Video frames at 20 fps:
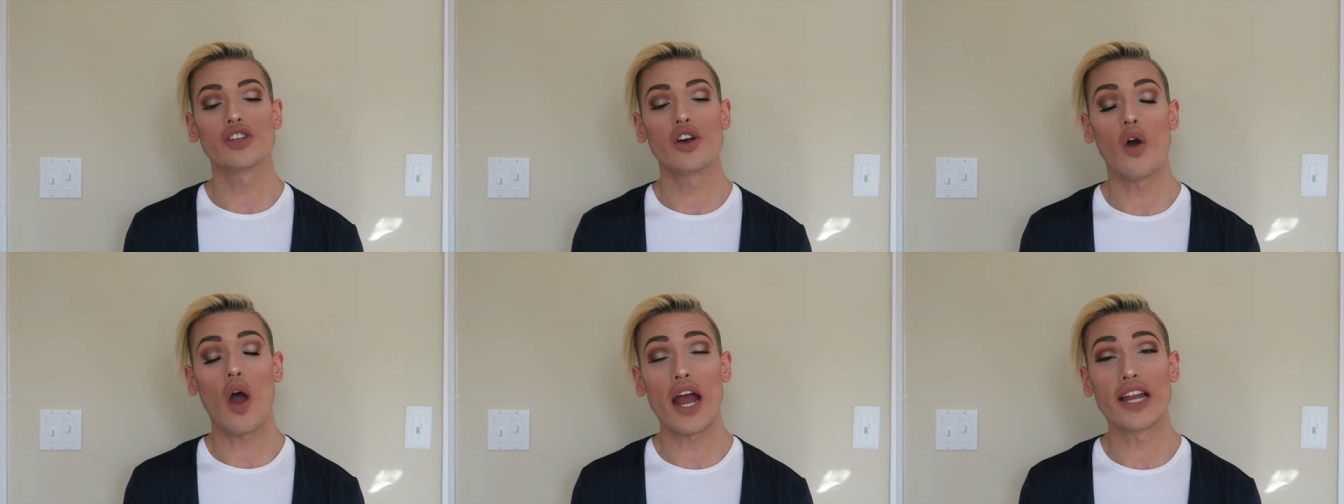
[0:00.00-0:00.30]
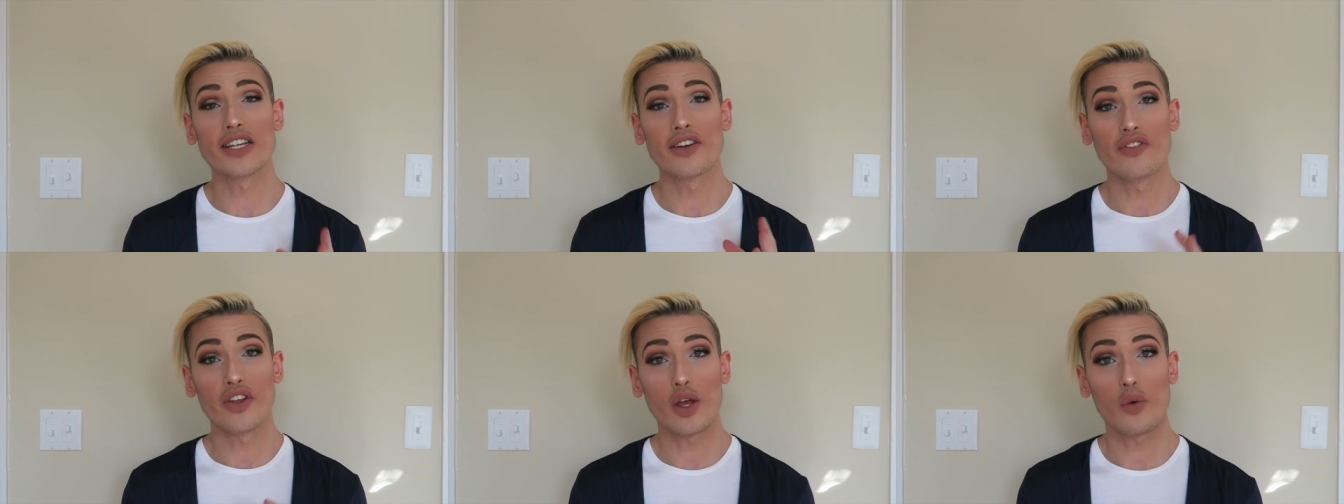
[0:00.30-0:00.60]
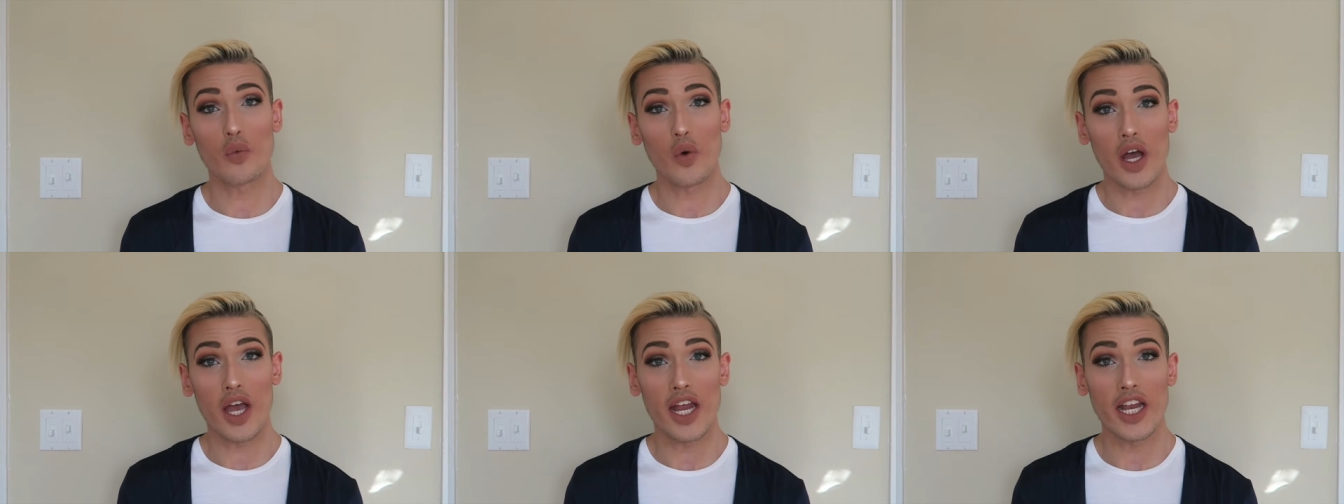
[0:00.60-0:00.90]
So I
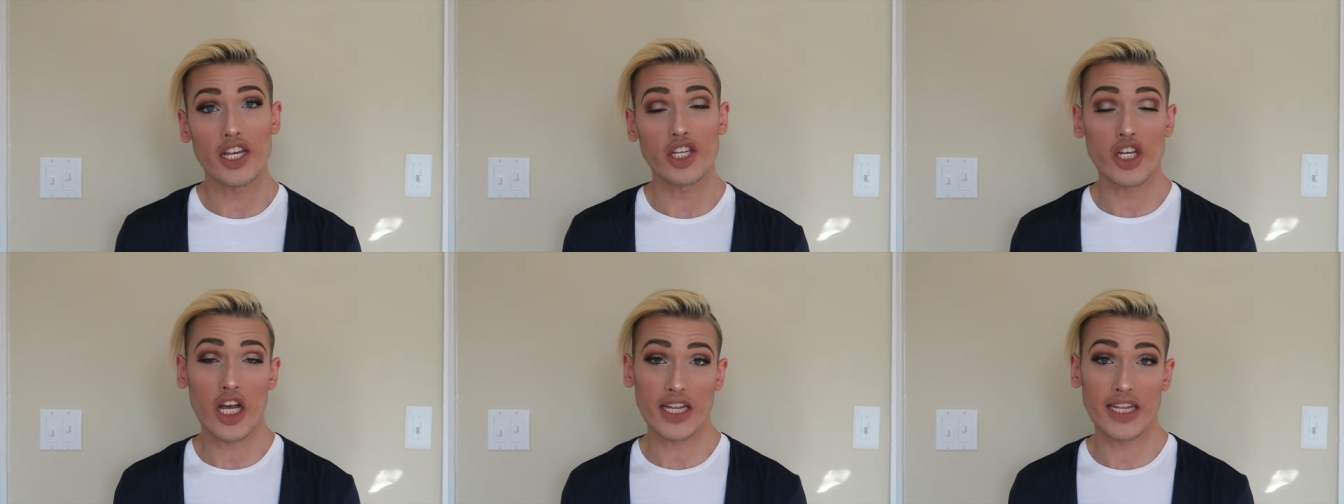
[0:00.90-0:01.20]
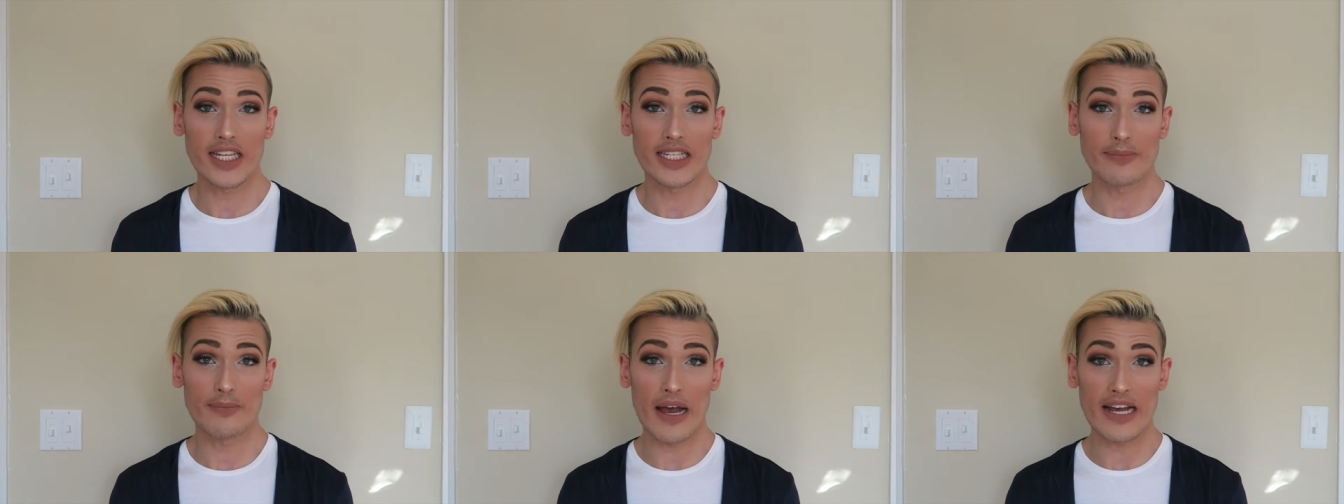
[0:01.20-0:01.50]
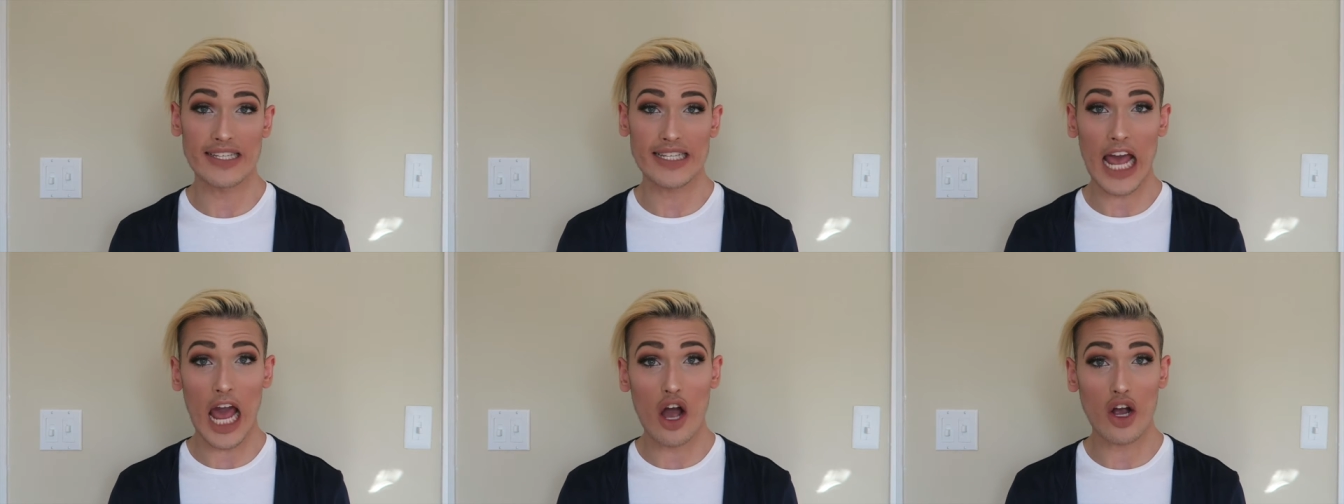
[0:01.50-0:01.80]
definitely would check this
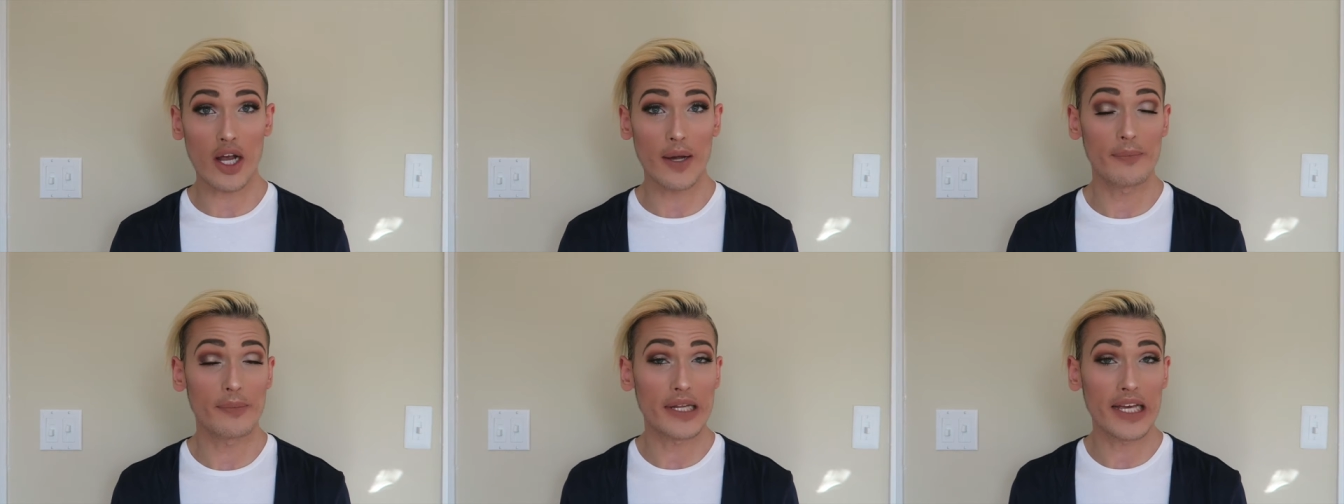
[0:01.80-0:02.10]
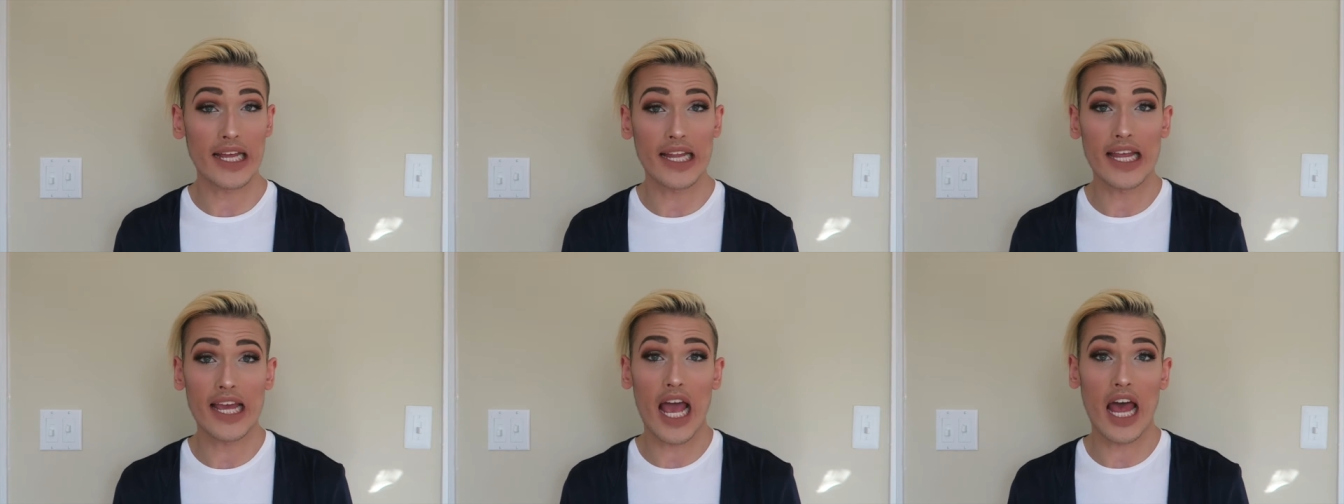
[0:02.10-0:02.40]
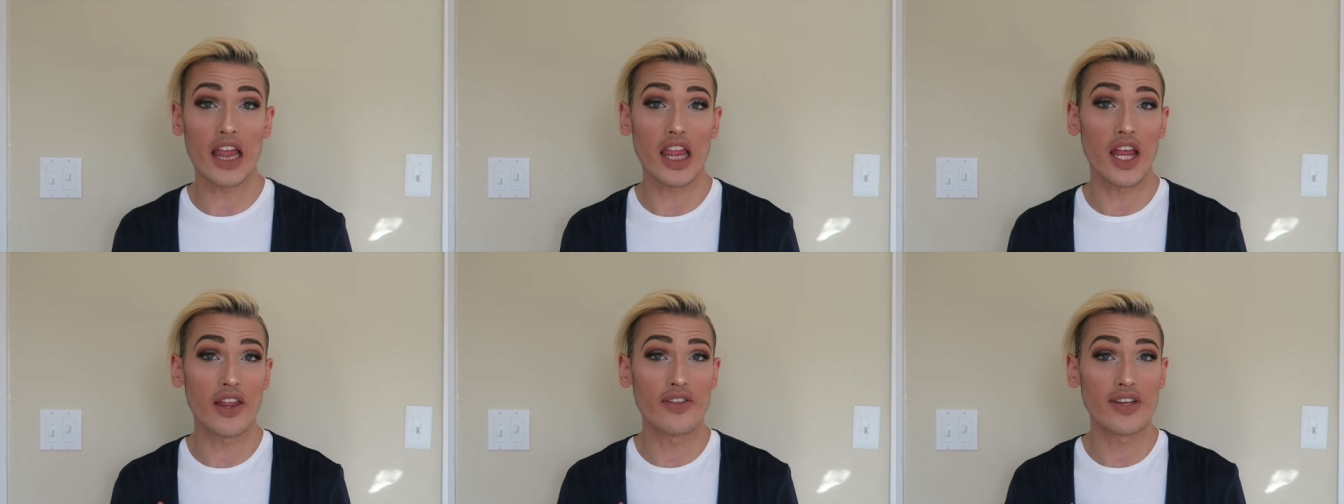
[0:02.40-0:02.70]
mask out completely.
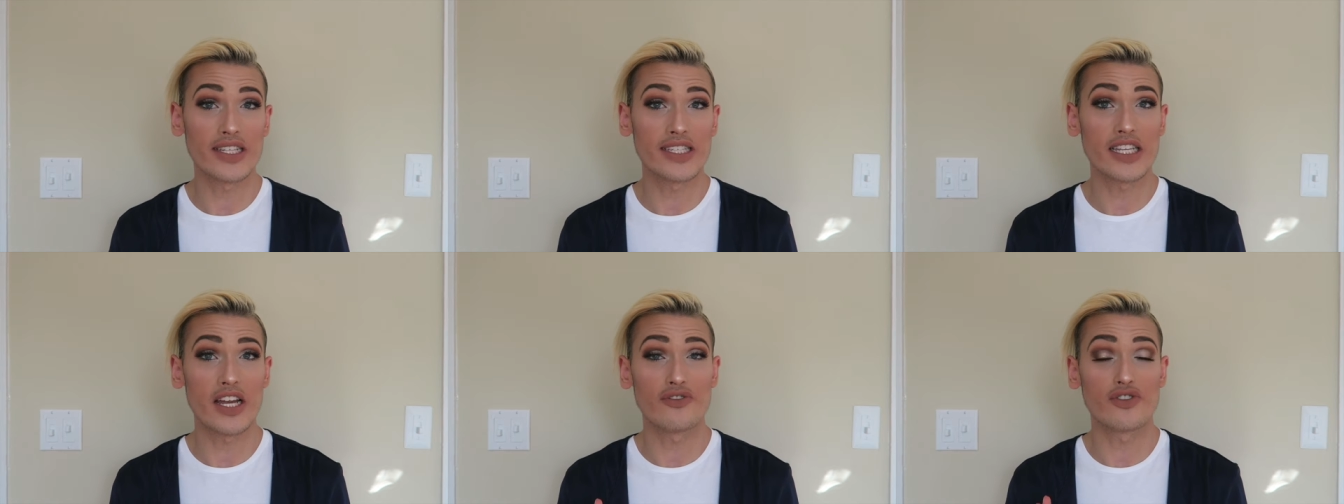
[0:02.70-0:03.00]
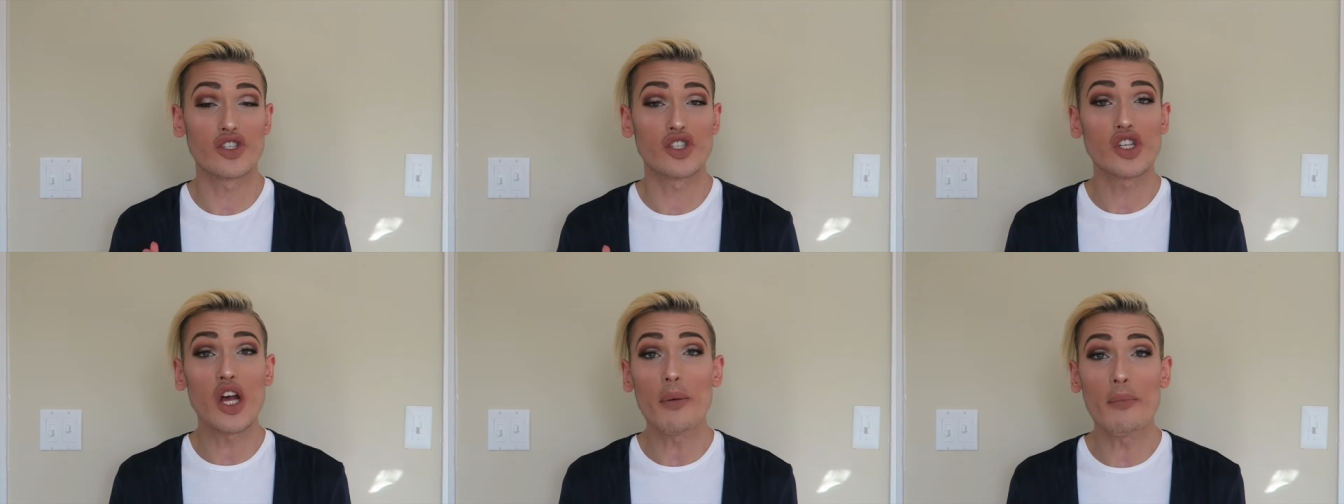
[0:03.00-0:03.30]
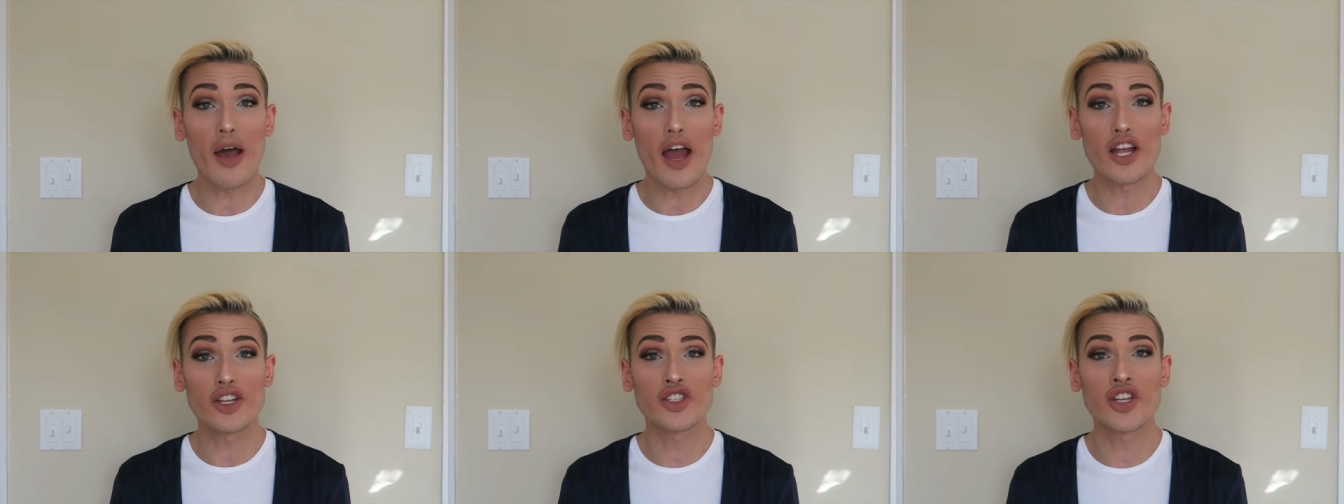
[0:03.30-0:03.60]
I love this stuff so
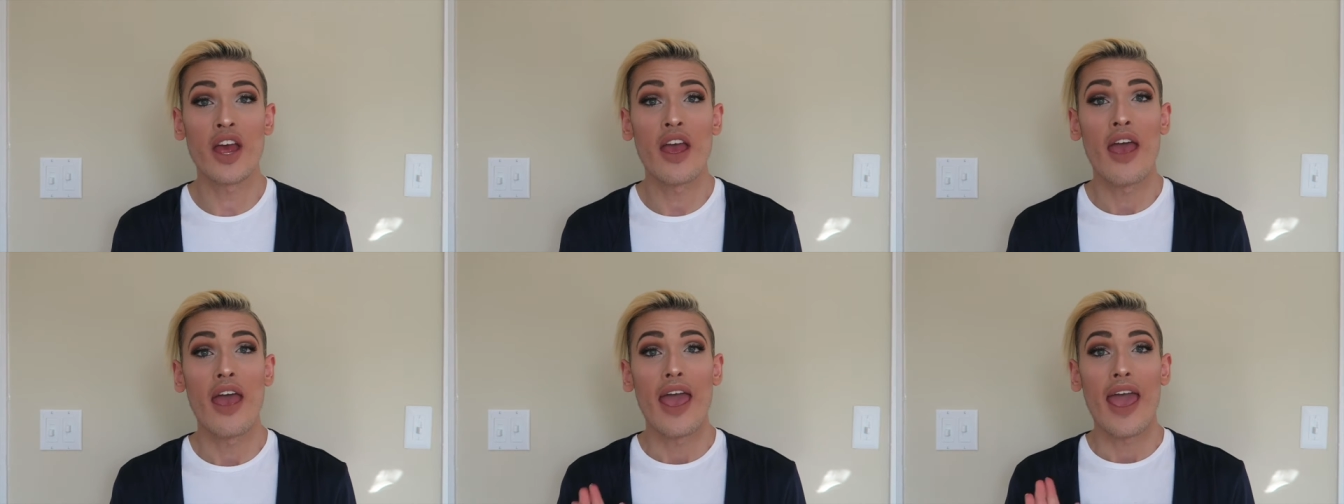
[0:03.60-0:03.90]
much,